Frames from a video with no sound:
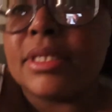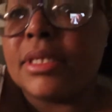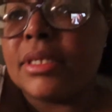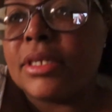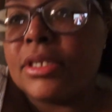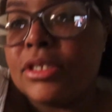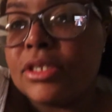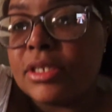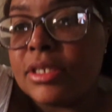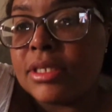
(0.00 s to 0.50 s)
it.
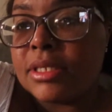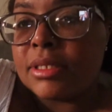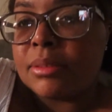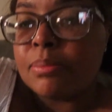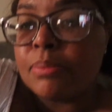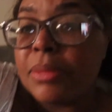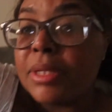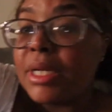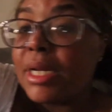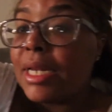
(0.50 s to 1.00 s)
It's
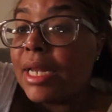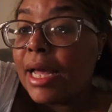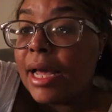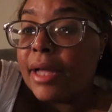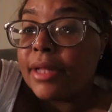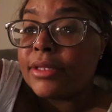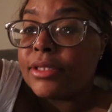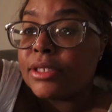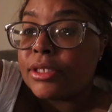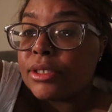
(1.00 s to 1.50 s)
just been a
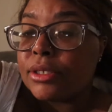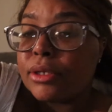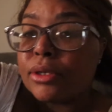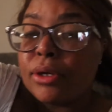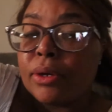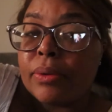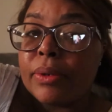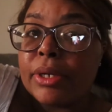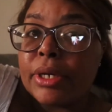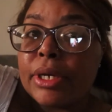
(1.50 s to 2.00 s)
lot
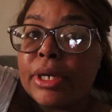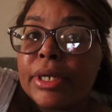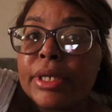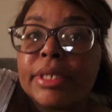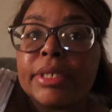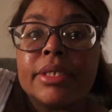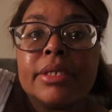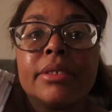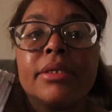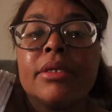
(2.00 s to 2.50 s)
going
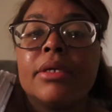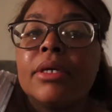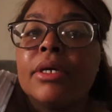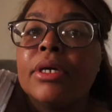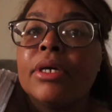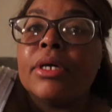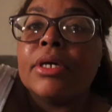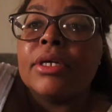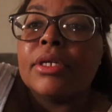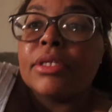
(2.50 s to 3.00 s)
on.
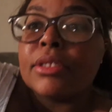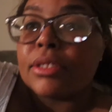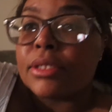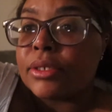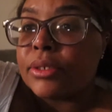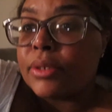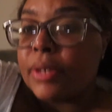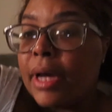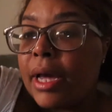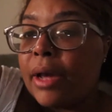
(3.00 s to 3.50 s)

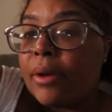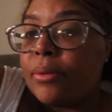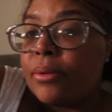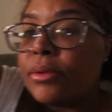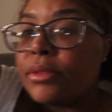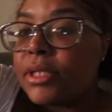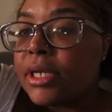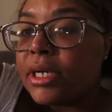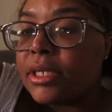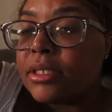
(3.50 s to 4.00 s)
So I
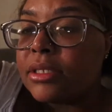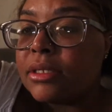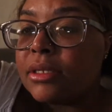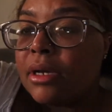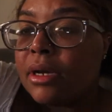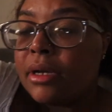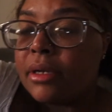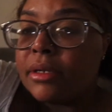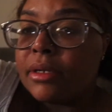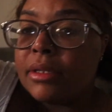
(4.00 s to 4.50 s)
will talk to
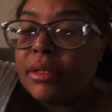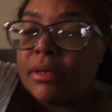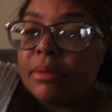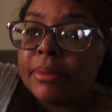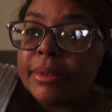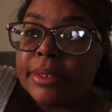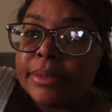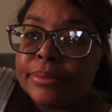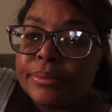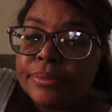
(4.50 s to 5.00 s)
y'all in a little
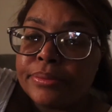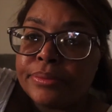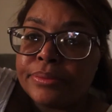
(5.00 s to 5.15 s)
bit.